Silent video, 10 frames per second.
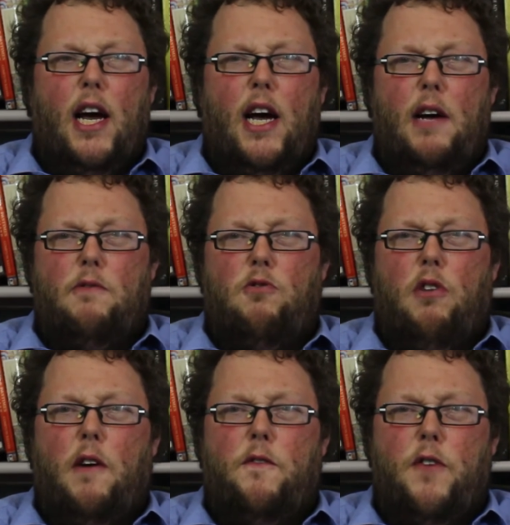
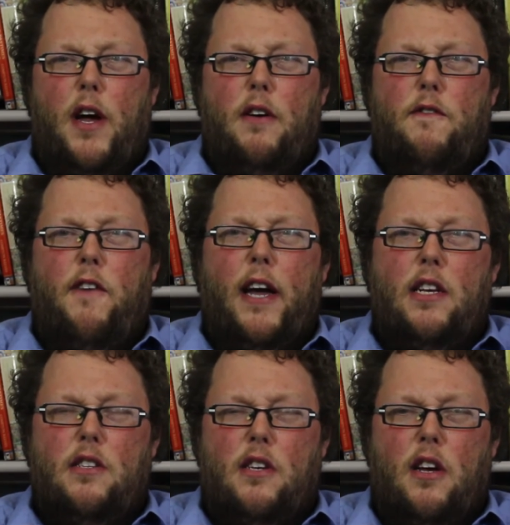Quite
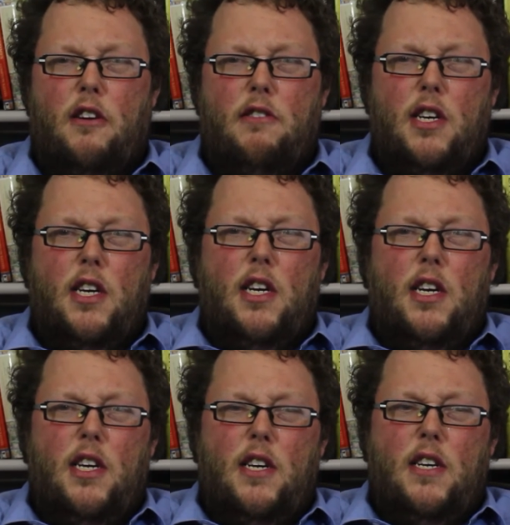fake. So
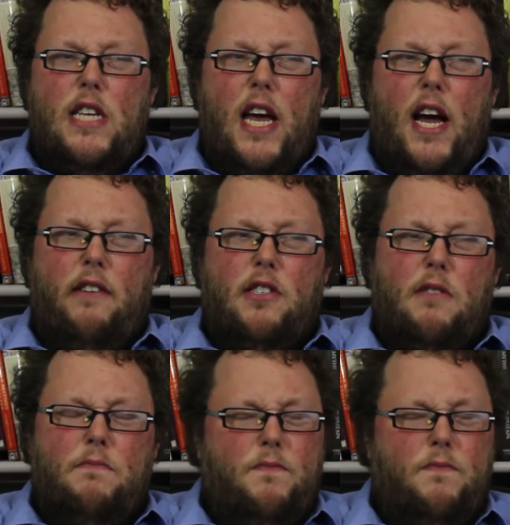yeah, it was